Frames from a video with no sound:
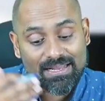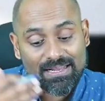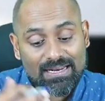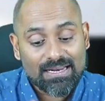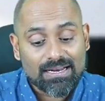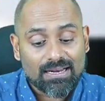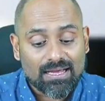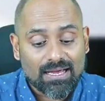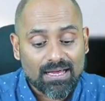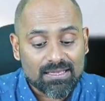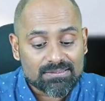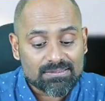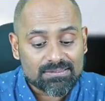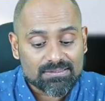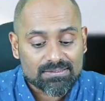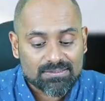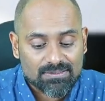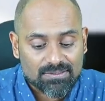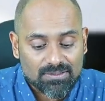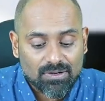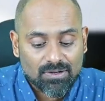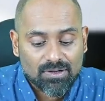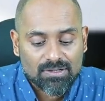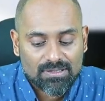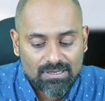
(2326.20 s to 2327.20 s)
very last,
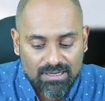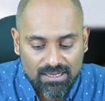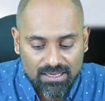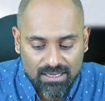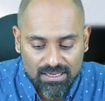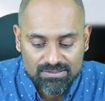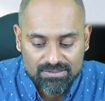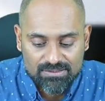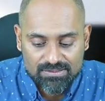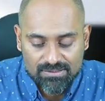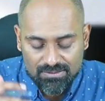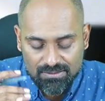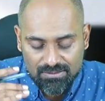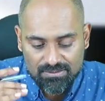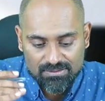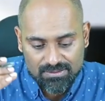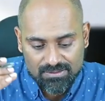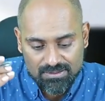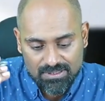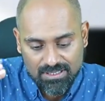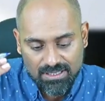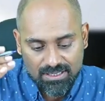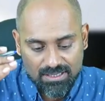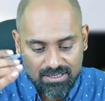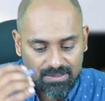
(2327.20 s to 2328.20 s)
not the last,
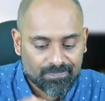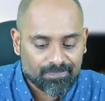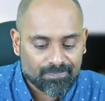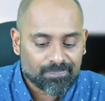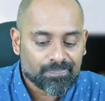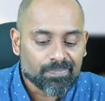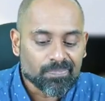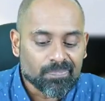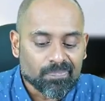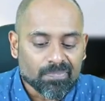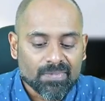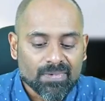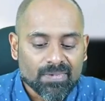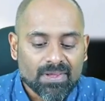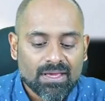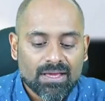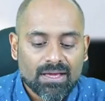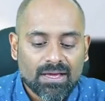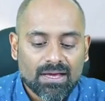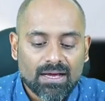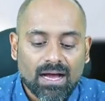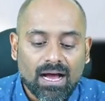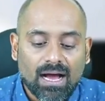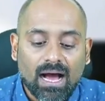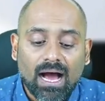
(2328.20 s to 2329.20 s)
the
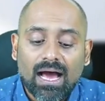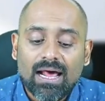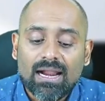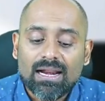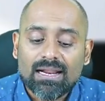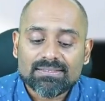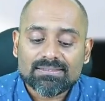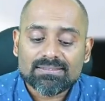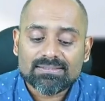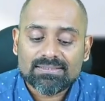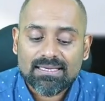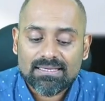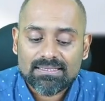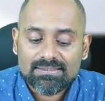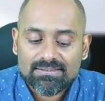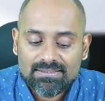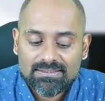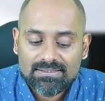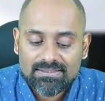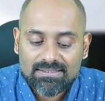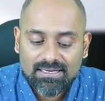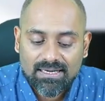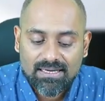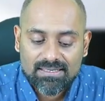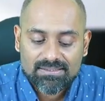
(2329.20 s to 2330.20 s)
Rh
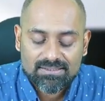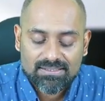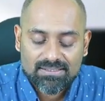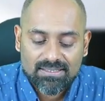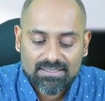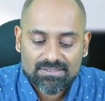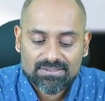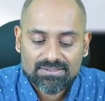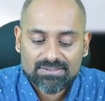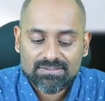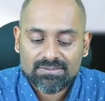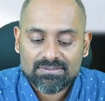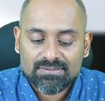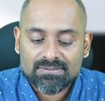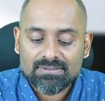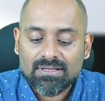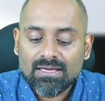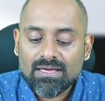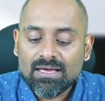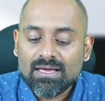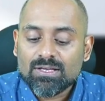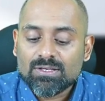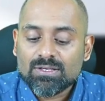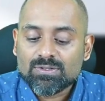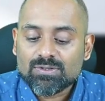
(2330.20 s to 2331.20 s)

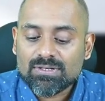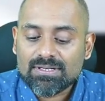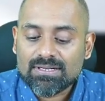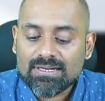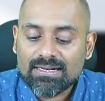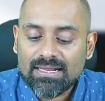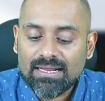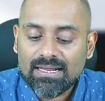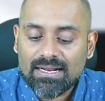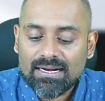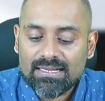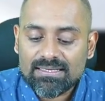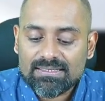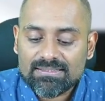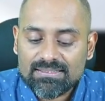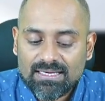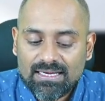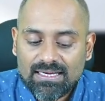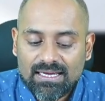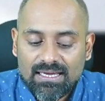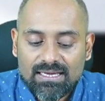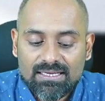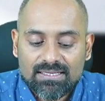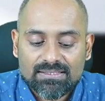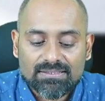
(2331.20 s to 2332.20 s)
sensitization. So it clearly
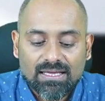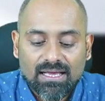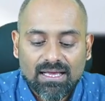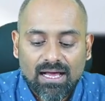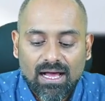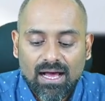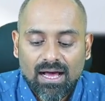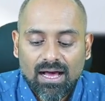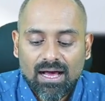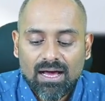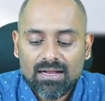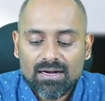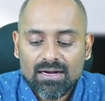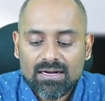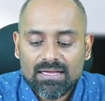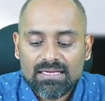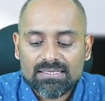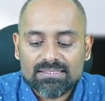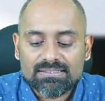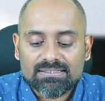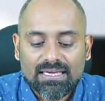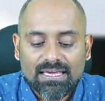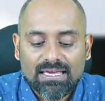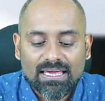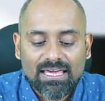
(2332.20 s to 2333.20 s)
says
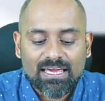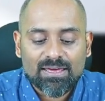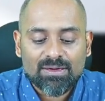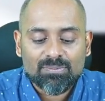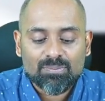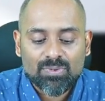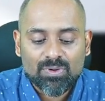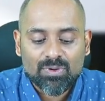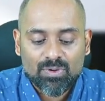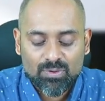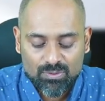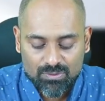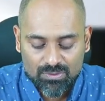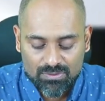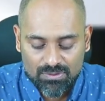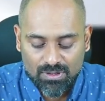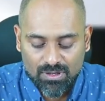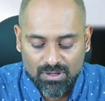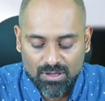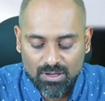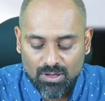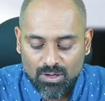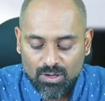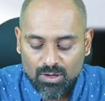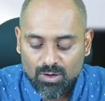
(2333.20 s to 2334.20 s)
Rh
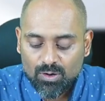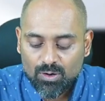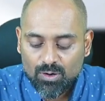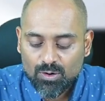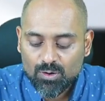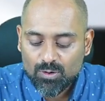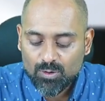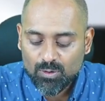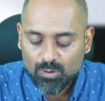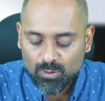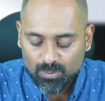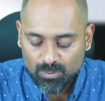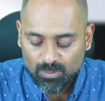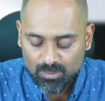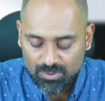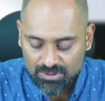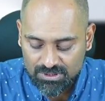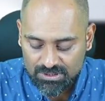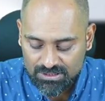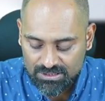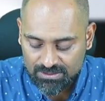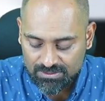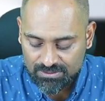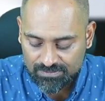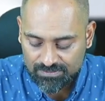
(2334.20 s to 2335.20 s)
immune
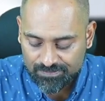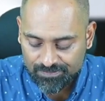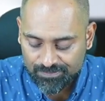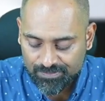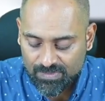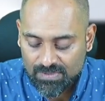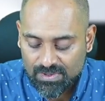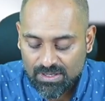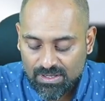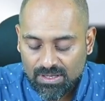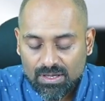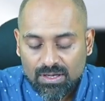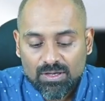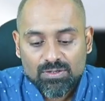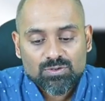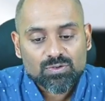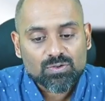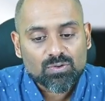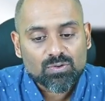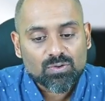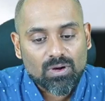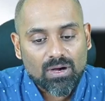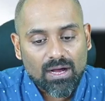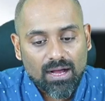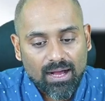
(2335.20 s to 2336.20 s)
globulin.
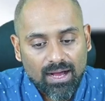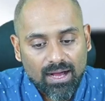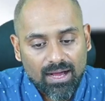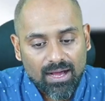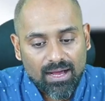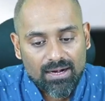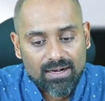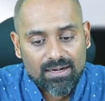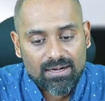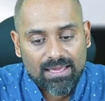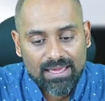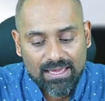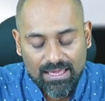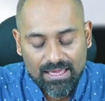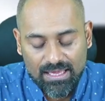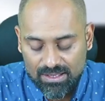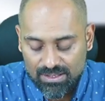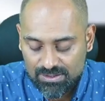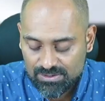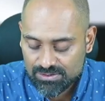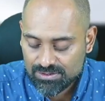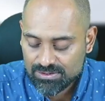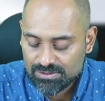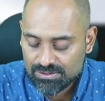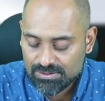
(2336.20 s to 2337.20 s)
So
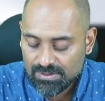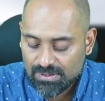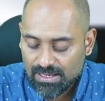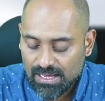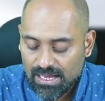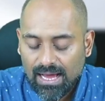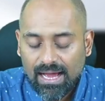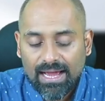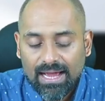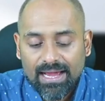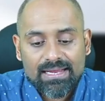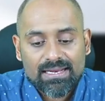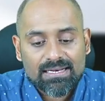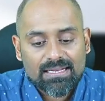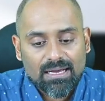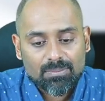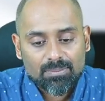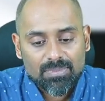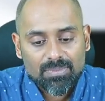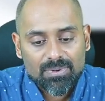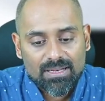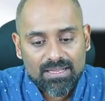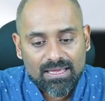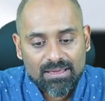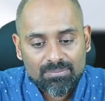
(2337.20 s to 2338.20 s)
Rh,
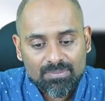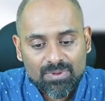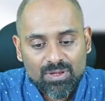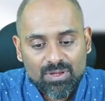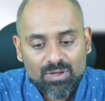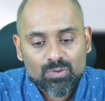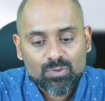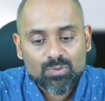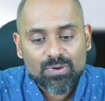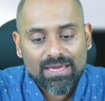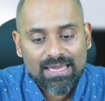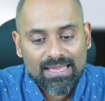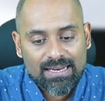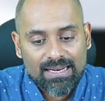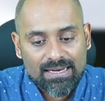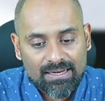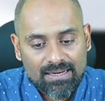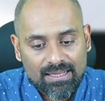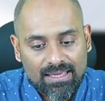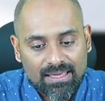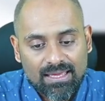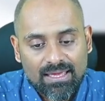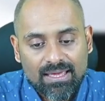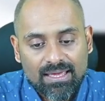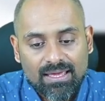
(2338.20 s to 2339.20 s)

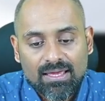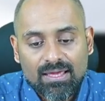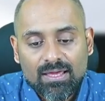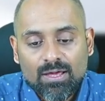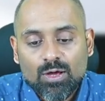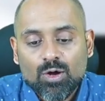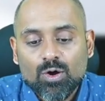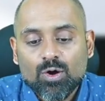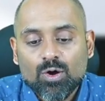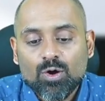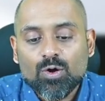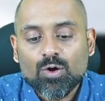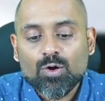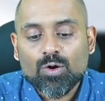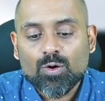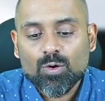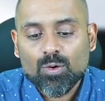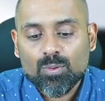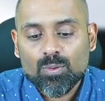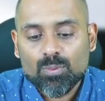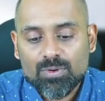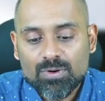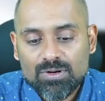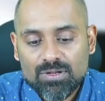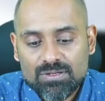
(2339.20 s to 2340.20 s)
I-M-M-U-N-E,
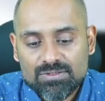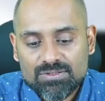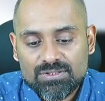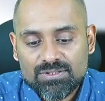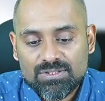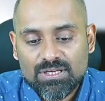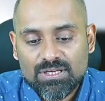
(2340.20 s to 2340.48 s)
globulin,